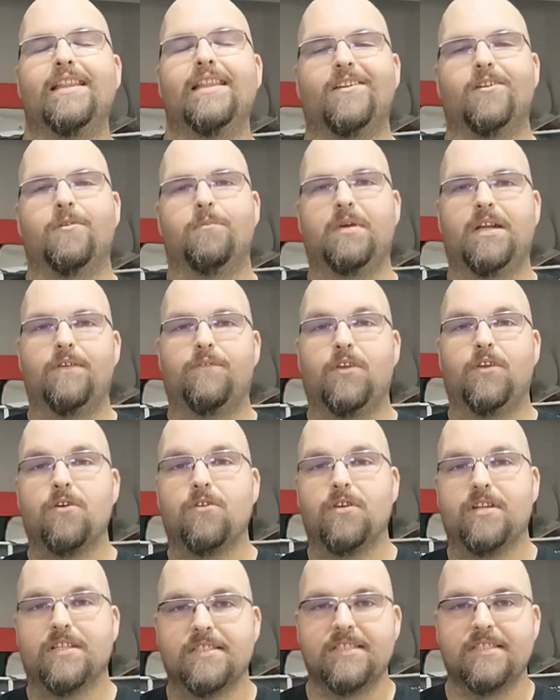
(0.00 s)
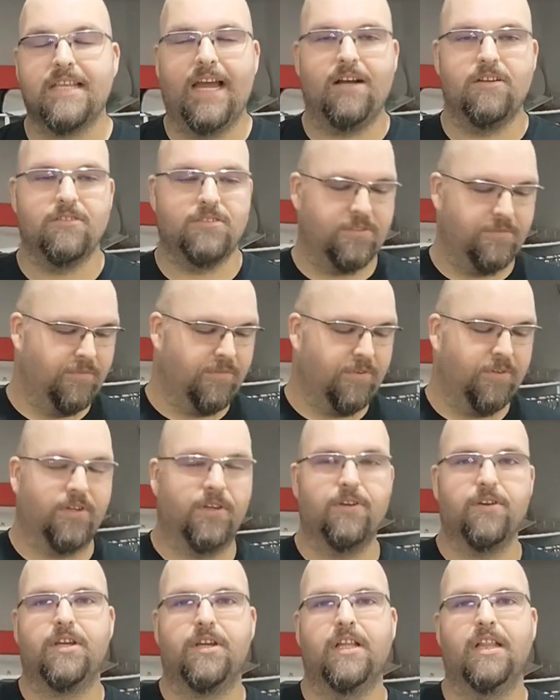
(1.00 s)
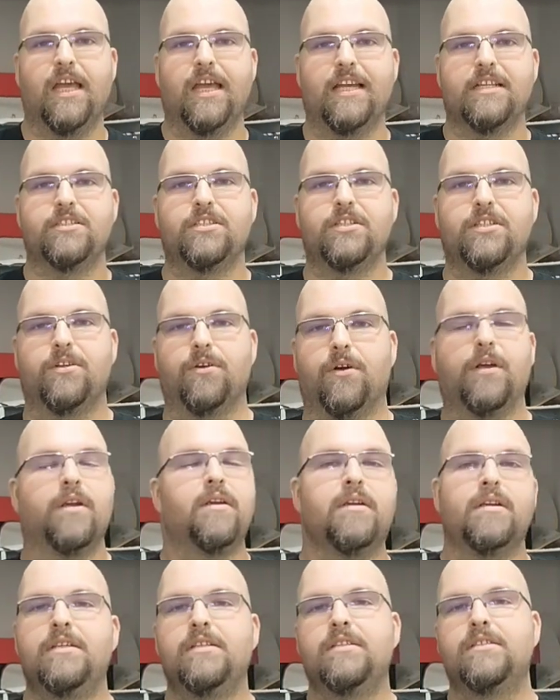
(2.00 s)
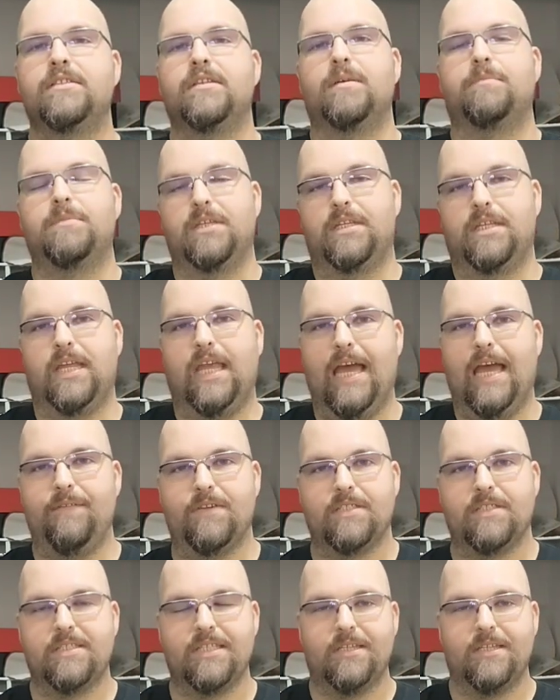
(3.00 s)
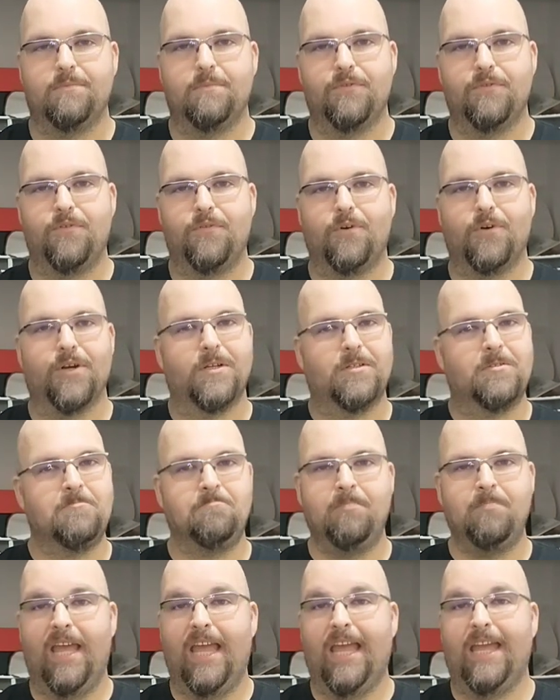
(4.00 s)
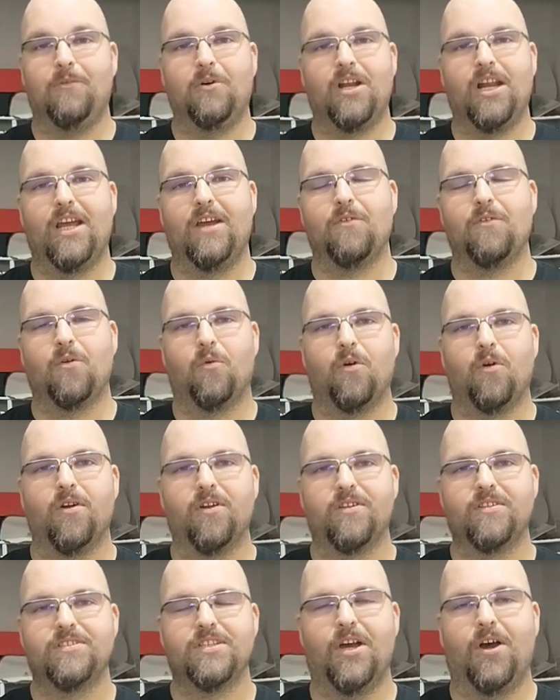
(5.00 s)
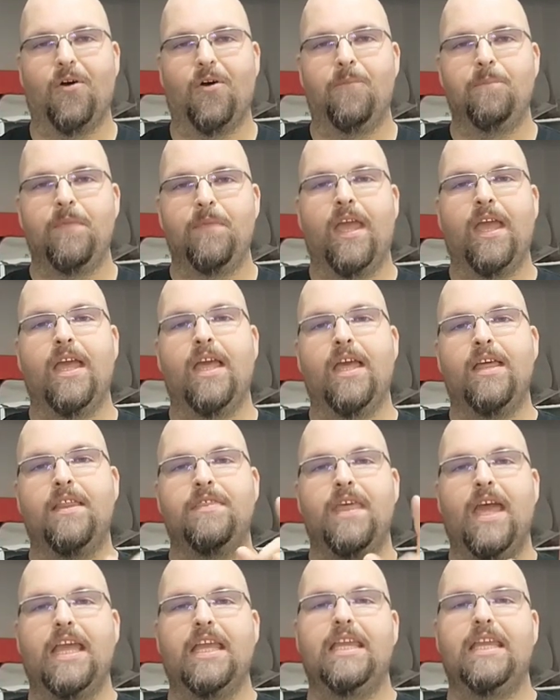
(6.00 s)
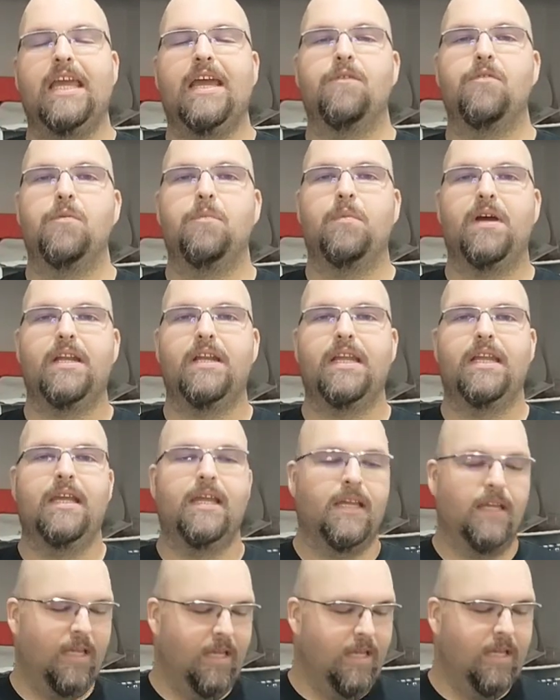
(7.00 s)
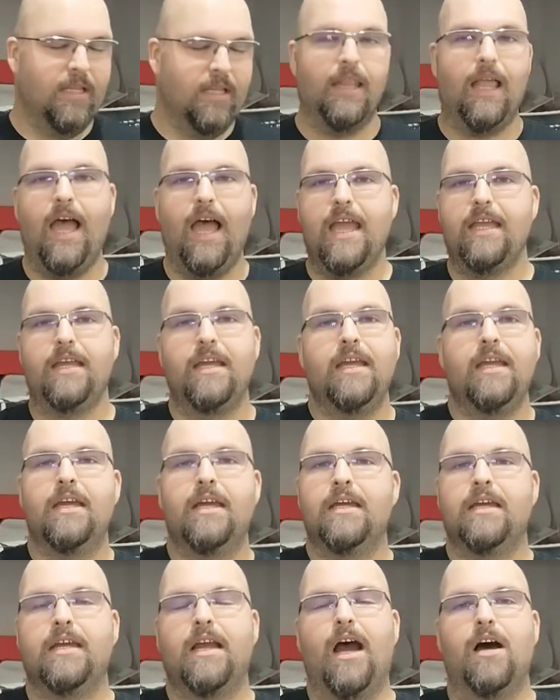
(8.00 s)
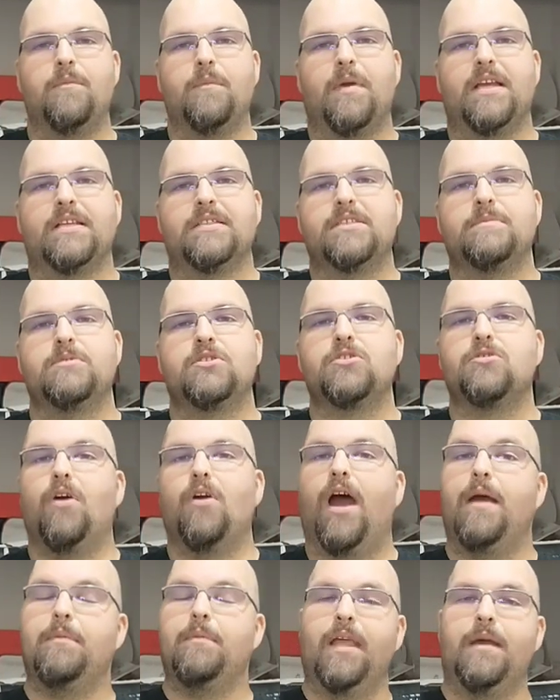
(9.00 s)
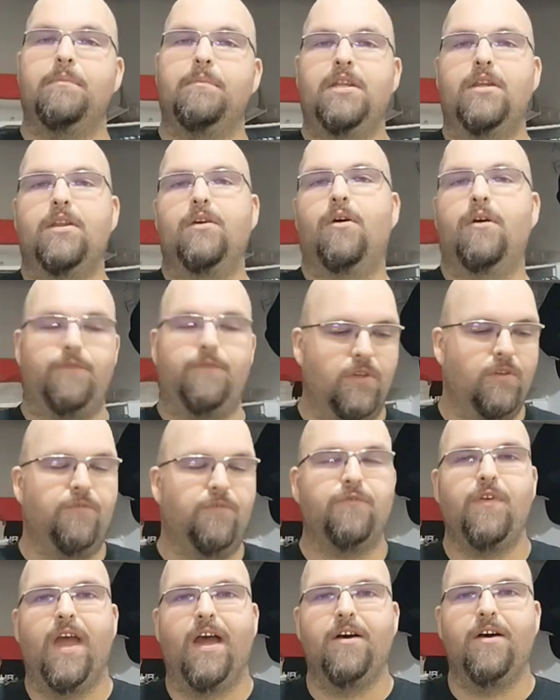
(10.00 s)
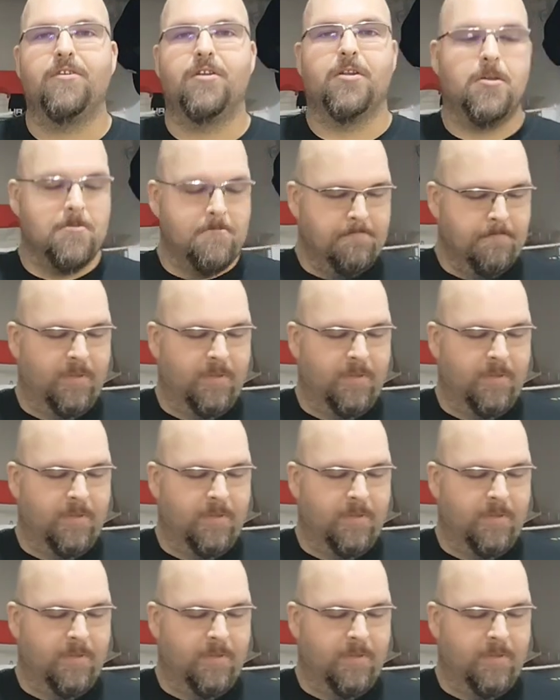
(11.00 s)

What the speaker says: a little bit of your nostalgia for your collection or something you haven't seen before. Hey, whatever works. So thank you, everybody. Like, comment, subscribe. Let me know if you found